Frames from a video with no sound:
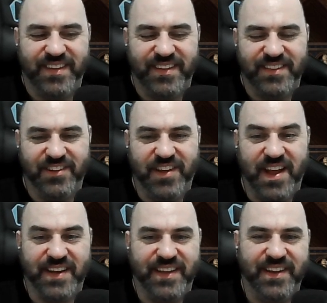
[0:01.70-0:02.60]

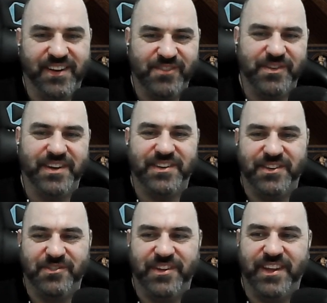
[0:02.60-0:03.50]
Lokati here. We are
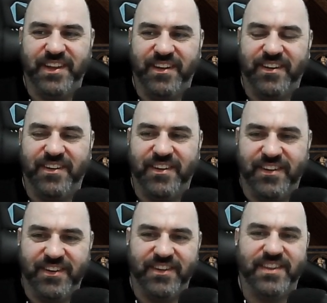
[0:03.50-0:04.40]
doing
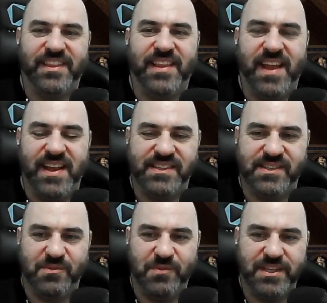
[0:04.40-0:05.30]
our last
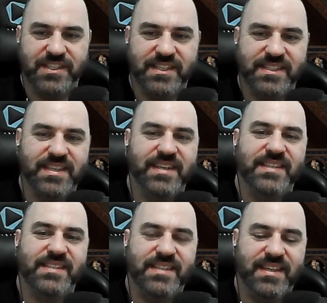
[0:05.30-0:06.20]
Witch
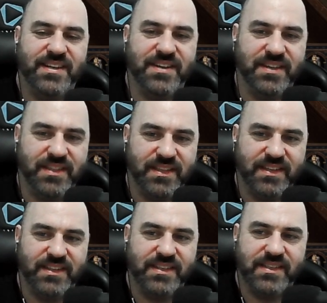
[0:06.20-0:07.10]
Ascendancy on
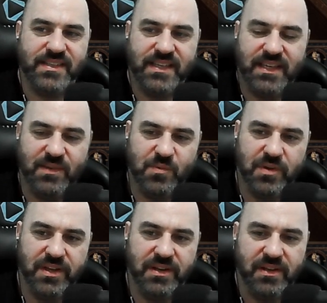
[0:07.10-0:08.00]
the the
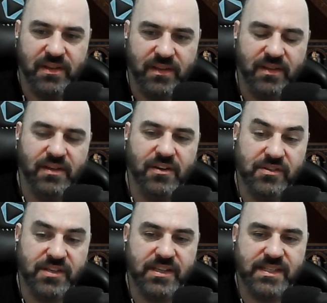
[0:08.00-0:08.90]

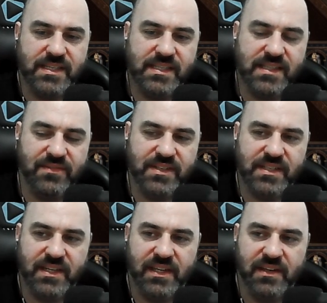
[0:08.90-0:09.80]

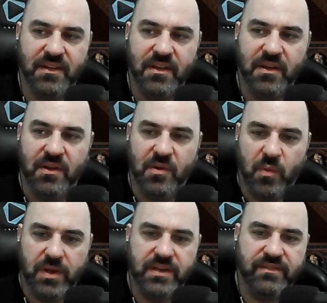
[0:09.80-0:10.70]
T17
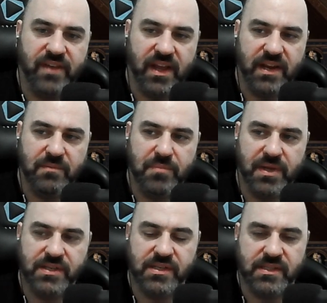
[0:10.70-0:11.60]
One Divine
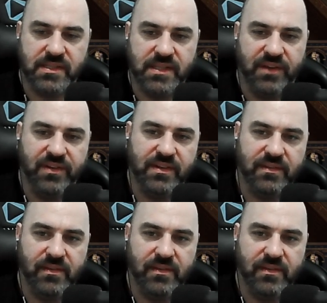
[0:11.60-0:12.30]
Budget series.